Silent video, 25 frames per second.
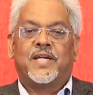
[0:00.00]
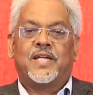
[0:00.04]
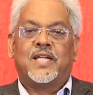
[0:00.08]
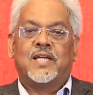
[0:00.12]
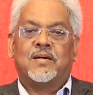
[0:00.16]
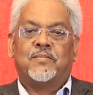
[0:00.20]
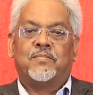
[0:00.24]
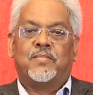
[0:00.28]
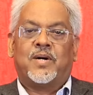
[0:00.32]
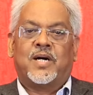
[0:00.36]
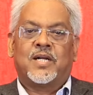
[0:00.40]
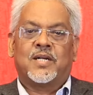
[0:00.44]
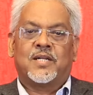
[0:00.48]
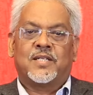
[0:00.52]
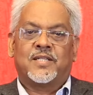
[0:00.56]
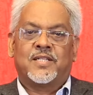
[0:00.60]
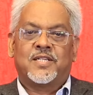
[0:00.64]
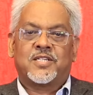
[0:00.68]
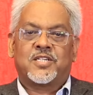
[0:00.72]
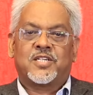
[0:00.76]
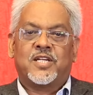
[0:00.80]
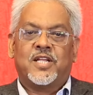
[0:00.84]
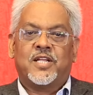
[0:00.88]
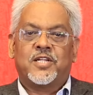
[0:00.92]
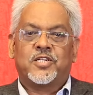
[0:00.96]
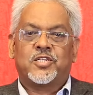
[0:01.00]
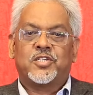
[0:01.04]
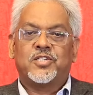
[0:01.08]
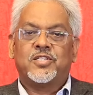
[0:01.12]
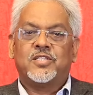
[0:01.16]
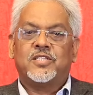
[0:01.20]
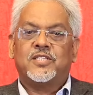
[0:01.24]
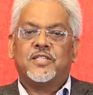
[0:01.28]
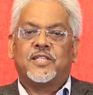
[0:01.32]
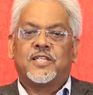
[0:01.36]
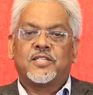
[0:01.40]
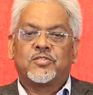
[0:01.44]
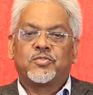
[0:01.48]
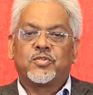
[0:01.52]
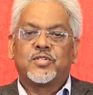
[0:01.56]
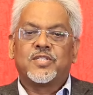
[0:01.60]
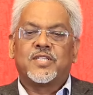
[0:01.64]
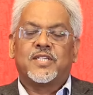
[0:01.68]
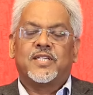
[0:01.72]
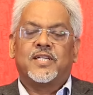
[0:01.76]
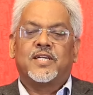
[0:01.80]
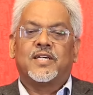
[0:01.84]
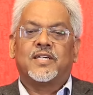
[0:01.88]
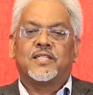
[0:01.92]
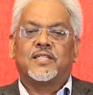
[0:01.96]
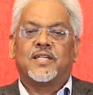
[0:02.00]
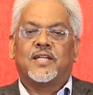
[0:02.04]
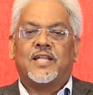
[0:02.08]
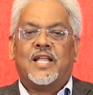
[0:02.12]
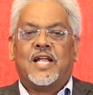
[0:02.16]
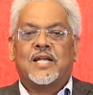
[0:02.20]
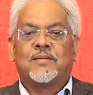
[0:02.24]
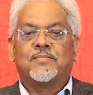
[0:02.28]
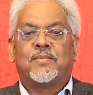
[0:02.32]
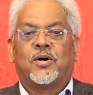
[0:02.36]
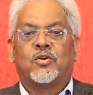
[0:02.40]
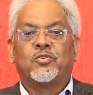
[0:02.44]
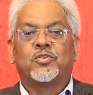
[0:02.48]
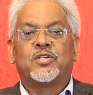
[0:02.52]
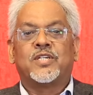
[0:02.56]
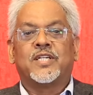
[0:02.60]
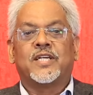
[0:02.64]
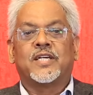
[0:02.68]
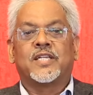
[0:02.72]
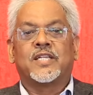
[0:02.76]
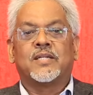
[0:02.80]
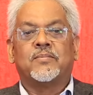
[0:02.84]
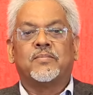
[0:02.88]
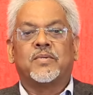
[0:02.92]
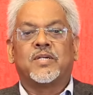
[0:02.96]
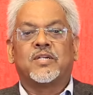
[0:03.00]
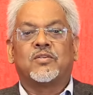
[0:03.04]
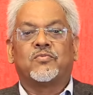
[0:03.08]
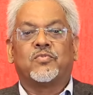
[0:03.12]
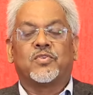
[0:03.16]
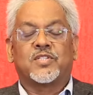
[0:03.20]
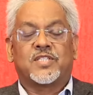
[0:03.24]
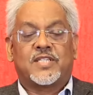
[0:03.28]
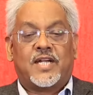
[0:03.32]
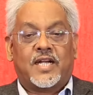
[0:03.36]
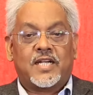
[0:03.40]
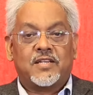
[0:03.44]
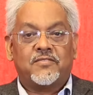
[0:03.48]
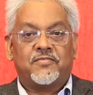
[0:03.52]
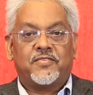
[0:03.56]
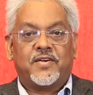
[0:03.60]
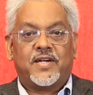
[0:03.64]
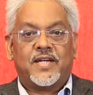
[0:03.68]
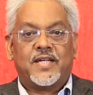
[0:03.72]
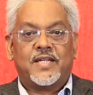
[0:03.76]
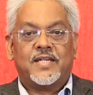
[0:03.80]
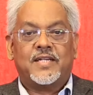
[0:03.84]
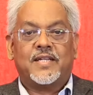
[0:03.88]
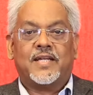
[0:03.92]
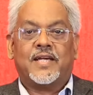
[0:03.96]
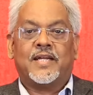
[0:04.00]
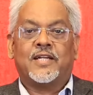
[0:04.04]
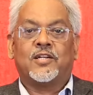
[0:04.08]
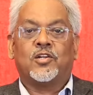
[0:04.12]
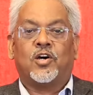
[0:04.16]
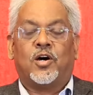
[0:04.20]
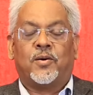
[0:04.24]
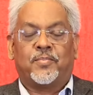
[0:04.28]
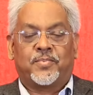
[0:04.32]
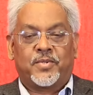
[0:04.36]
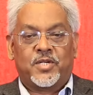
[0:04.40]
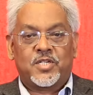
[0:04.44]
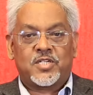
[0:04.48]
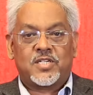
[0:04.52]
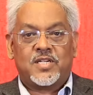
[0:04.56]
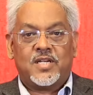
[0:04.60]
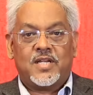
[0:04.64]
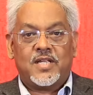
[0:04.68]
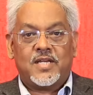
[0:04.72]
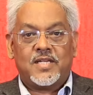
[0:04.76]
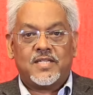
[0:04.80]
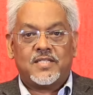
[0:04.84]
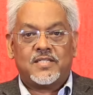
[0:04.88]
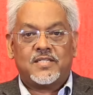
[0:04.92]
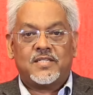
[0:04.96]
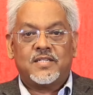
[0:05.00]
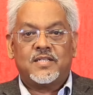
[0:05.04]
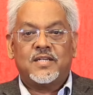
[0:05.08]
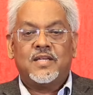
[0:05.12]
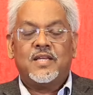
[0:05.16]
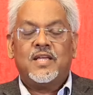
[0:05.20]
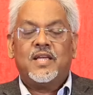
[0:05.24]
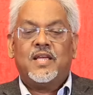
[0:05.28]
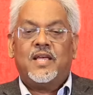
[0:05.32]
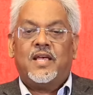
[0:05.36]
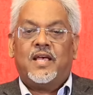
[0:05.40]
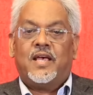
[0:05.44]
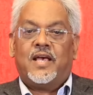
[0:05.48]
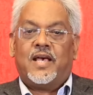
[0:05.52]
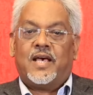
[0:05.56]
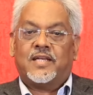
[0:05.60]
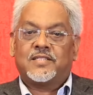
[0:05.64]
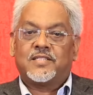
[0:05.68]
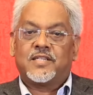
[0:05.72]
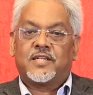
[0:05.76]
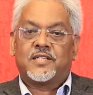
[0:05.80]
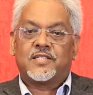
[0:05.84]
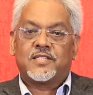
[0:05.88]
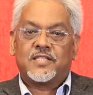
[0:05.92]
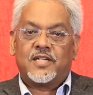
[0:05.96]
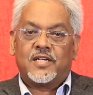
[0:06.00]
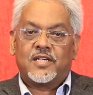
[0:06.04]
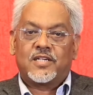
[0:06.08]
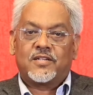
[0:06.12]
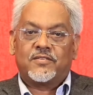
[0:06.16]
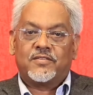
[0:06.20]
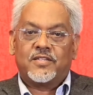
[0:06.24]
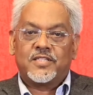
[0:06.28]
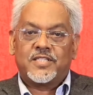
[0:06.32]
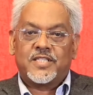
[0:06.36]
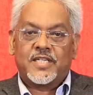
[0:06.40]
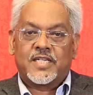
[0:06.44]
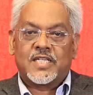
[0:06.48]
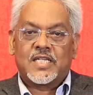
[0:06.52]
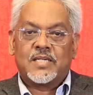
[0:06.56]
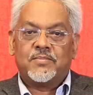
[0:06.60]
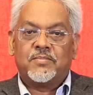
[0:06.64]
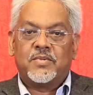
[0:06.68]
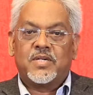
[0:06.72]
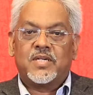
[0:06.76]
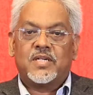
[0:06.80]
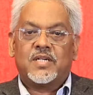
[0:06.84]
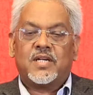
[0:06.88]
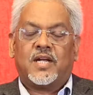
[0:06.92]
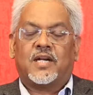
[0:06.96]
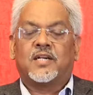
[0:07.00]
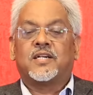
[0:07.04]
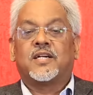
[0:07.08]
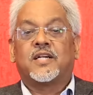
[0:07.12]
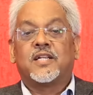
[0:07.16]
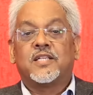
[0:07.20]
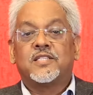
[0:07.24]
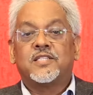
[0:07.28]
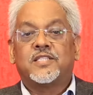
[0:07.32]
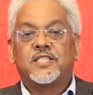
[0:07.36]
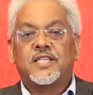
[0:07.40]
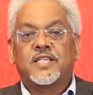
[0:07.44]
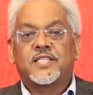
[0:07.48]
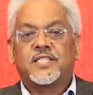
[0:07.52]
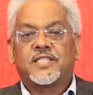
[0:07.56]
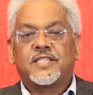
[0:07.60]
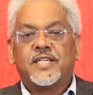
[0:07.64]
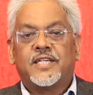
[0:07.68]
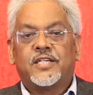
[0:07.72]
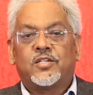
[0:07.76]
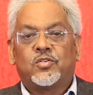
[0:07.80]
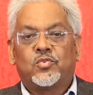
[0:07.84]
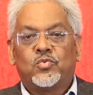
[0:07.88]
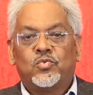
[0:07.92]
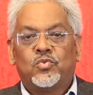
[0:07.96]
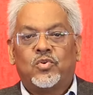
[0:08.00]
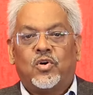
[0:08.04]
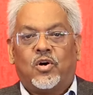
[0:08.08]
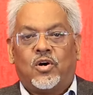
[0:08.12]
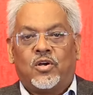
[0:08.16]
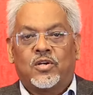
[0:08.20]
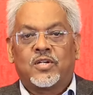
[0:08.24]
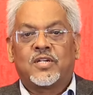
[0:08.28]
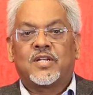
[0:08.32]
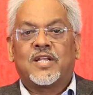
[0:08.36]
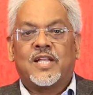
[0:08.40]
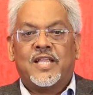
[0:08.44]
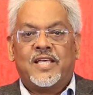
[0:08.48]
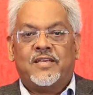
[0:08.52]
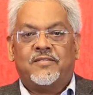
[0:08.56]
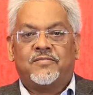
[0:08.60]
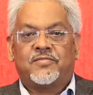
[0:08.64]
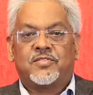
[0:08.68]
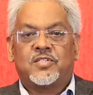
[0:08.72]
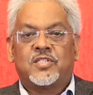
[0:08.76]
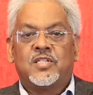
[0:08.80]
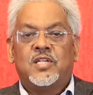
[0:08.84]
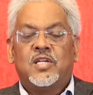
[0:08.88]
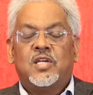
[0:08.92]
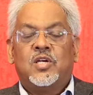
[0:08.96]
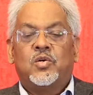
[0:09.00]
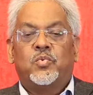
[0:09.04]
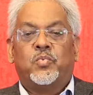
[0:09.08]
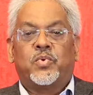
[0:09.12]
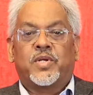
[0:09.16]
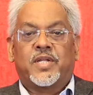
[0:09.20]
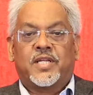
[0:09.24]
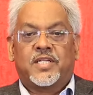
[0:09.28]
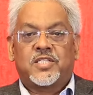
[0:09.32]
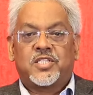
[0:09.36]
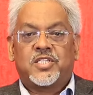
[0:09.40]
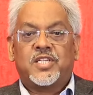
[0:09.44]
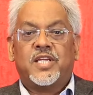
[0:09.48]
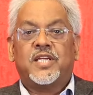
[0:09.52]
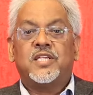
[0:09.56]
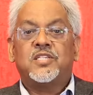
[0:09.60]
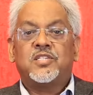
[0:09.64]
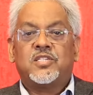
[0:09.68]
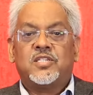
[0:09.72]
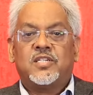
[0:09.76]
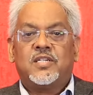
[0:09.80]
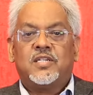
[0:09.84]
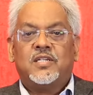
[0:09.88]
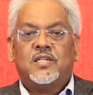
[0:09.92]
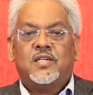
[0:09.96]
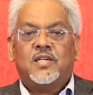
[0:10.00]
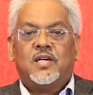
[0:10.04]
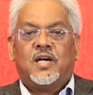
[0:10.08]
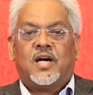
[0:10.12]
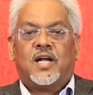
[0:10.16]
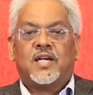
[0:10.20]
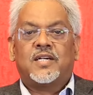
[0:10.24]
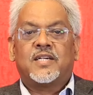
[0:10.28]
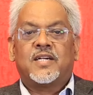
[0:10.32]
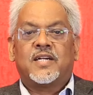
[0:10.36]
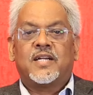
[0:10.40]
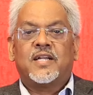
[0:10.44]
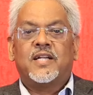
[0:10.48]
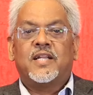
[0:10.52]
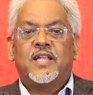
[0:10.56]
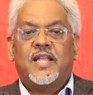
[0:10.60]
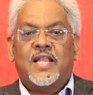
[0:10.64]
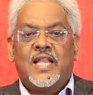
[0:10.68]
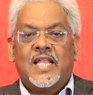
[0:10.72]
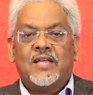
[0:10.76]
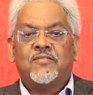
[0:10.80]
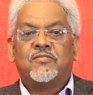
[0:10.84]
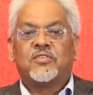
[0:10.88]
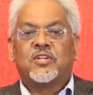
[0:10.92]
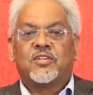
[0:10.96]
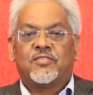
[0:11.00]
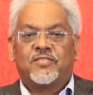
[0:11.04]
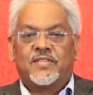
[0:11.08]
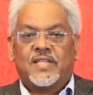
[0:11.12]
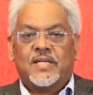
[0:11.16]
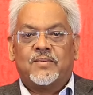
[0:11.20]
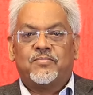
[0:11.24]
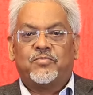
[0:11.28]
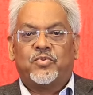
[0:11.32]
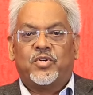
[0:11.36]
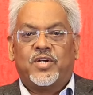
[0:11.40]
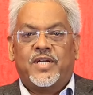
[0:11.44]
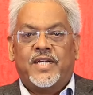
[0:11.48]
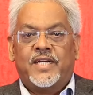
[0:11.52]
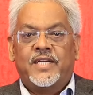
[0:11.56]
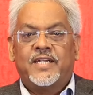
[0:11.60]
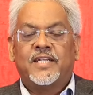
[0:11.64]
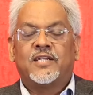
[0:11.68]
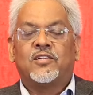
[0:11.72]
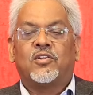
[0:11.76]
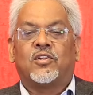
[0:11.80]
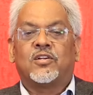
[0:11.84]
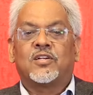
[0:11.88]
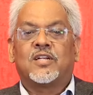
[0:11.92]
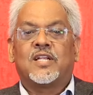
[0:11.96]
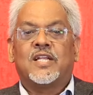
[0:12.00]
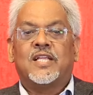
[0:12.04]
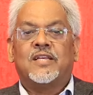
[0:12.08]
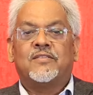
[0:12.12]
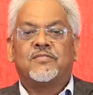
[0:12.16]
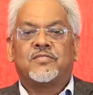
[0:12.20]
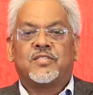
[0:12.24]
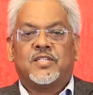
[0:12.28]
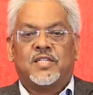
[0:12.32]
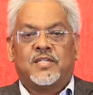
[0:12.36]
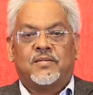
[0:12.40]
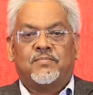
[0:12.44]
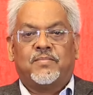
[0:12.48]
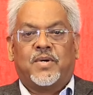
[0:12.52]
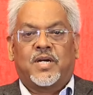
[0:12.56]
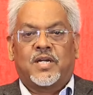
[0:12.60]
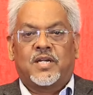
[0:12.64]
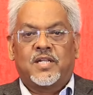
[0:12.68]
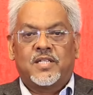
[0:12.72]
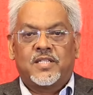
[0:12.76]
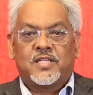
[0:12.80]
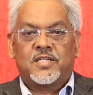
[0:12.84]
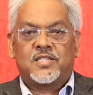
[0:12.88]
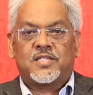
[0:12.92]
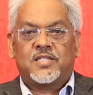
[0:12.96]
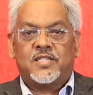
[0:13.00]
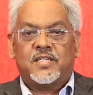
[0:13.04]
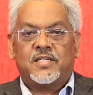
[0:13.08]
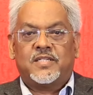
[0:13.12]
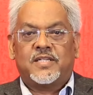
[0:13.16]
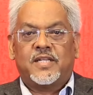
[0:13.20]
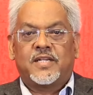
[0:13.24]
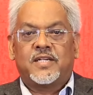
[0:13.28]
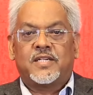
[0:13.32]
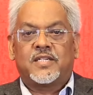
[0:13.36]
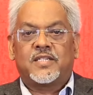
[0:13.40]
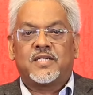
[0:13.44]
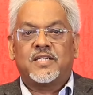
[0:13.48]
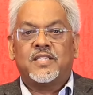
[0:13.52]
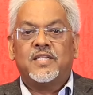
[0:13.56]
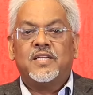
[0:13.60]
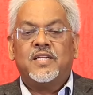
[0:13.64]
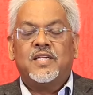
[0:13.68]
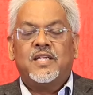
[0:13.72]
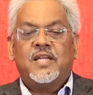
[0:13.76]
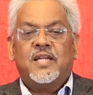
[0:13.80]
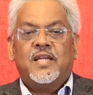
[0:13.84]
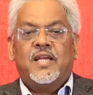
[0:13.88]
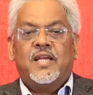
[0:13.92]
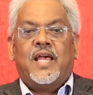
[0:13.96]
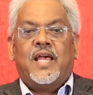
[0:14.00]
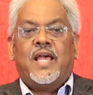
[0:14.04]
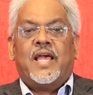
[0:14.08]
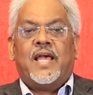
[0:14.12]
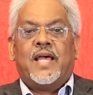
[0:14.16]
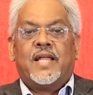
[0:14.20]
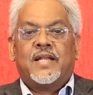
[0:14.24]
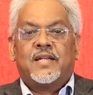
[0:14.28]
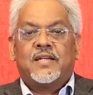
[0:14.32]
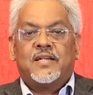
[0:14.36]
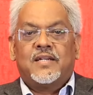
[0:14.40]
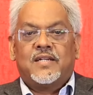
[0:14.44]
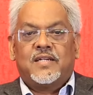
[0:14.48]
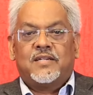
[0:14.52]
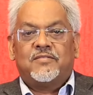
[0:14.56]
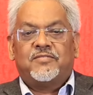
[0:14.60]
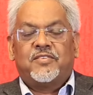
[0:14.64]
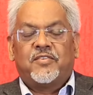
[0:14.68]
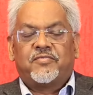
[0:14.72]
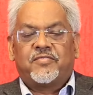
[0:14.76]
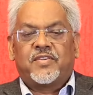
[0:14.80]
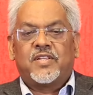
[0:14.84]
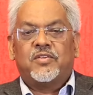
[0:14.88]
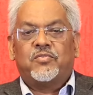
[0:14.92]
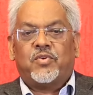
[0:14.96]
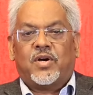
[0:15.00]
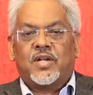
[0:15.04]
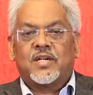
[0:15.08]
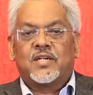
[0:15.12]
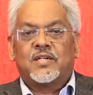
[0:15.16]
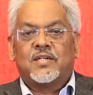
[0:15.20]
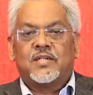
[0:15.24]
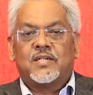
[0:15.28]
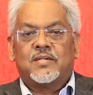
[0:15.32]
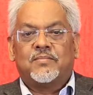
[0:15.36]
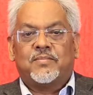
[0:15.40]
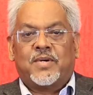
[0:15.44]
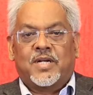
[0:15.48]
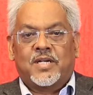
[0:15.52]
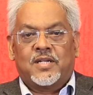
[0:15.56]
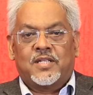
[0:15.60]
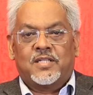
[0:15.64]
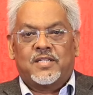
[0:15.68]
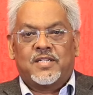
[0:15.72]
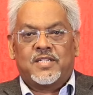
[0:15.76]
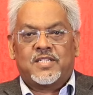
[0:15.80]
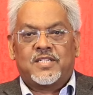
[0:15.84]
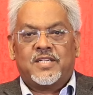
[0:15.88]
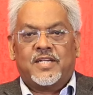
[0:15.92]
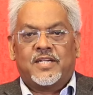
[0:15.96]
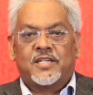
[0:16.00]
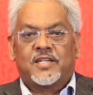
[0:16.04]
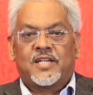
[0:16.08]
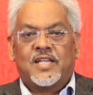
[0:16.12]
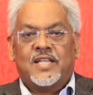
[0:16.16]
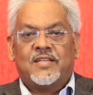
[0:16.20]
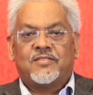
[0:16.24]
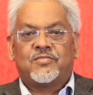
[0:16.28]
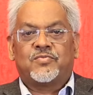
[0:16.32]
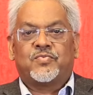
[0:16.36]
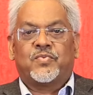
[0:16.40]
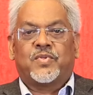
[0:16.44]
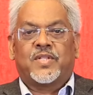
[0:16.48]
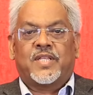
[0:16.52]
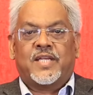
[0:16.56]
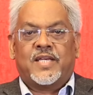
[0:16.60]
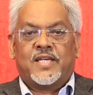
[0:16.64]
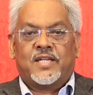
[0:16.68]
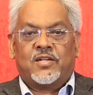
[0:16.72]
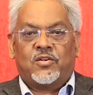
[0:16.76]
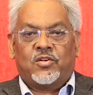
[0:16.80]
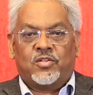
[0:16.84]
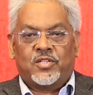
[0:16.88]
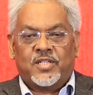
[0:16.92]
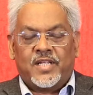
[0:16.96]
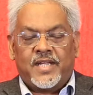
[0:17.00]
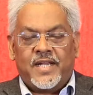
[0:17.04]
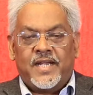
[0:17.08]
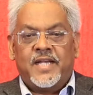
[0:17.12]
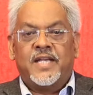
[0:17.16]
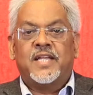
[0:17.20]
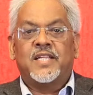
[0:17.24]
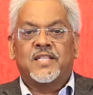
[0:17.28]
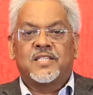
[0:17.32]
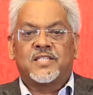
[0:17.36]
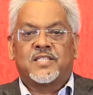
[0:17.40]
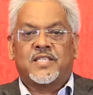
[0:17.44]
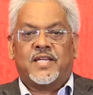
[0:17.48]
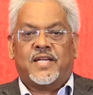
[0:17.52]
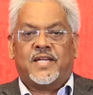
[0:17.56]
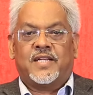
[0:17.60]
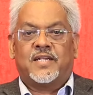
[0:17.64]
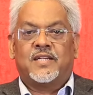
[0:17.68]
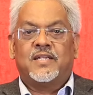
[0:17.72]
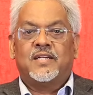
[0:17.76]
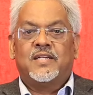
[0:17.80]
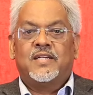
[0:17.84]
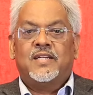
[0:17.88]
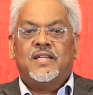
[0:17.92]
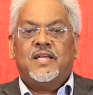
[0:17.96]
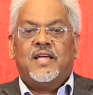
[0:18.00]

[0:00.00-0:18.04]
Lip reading: India-Bangladesh relations. This was the year the land boundary agreement was ratified and operationalized. As a result of this agreement, 162 enclaves were exchanged. 111 of them were Indian enclaves in Bangladeshi territory, and 51 Bangladeshi enclaves were there on the Indian side.